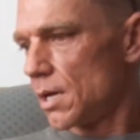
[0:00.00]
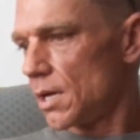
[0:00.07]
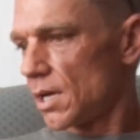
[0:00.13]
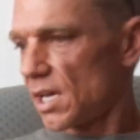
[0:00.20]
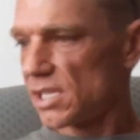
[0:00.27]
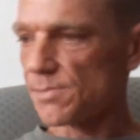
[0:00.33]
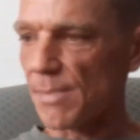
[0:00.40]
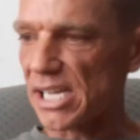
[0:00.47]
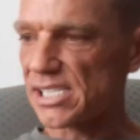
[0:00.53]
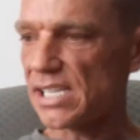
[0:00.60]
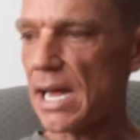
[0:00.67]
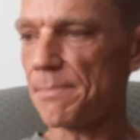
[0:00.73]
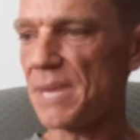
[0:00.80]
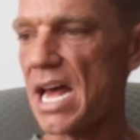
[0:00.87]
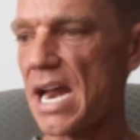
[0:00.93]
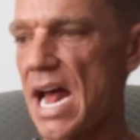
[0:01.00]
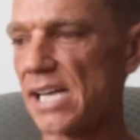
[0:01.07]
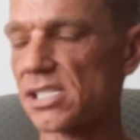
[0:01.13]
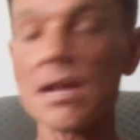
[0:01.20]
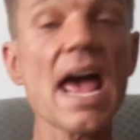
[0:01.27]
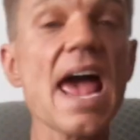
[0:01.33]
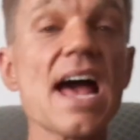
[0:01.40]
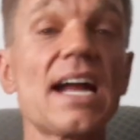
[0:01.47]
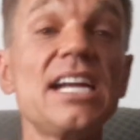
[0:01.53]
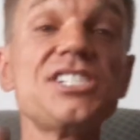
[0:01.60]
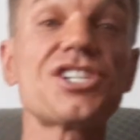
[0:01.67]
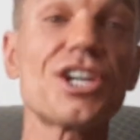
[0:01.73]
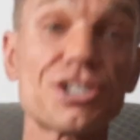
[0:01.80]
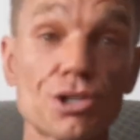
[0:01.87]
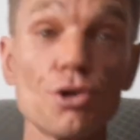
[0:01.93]
because my stepdad asked, hey, I need
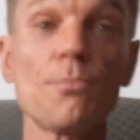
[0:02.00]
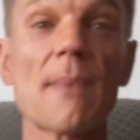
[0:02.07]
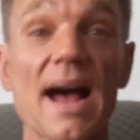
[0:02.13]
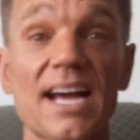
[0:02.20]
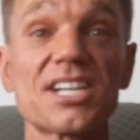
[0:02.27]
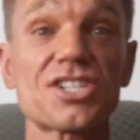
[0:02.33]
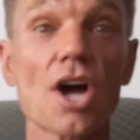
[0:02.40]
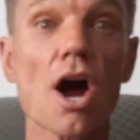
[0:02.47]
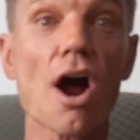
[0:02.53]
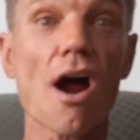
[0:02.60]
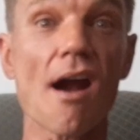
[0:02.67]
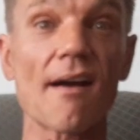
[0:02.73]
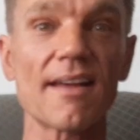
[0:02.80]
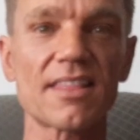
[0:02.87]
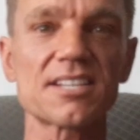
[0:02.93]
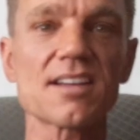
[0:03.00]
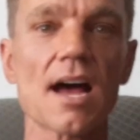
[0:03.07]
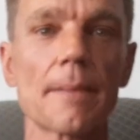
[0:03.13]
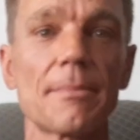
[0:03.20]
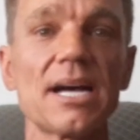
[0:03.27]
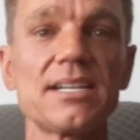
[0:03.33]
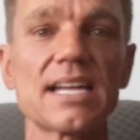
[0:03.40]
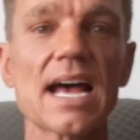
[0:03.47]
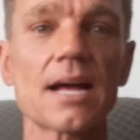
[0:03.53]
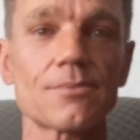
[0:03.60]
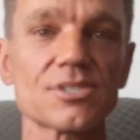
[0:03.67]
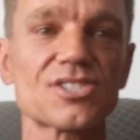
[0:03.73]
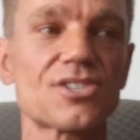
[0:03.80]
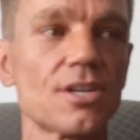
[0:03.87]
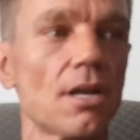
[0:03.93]
you to tune my guitar. At the time, my dad
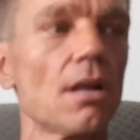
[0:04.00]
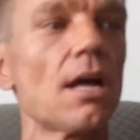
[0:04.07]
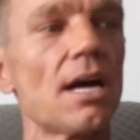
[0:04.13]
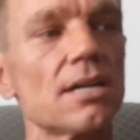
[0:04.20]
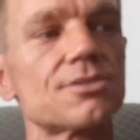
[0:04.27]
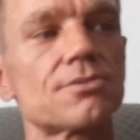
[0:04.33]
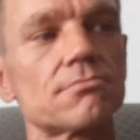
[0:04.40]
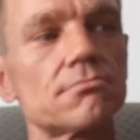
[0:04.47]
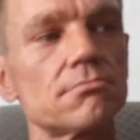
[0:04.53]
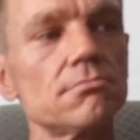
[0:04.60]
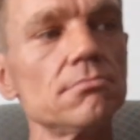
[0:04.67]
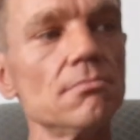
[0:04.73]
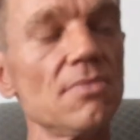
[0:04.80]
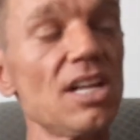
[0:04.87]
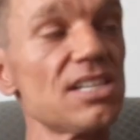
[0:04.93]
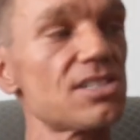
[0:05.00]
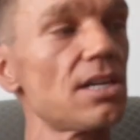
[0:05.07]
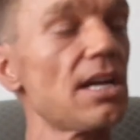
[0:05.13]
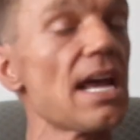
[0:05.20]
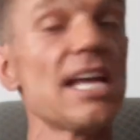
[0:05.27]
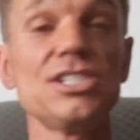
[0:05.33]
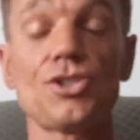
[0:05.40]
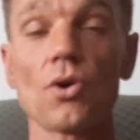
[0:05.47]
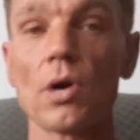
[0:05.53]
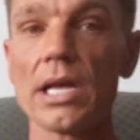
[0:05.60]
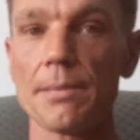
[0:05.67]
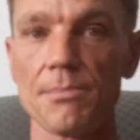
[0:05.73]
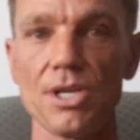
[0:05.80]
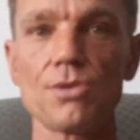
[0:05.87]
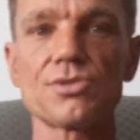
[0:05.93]
was still listening,
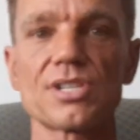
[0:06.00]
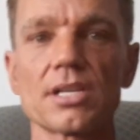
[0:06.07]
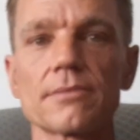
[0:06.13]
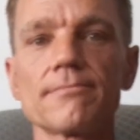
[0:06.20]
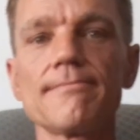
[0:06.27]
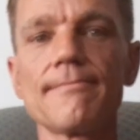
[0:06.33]
enjoying music.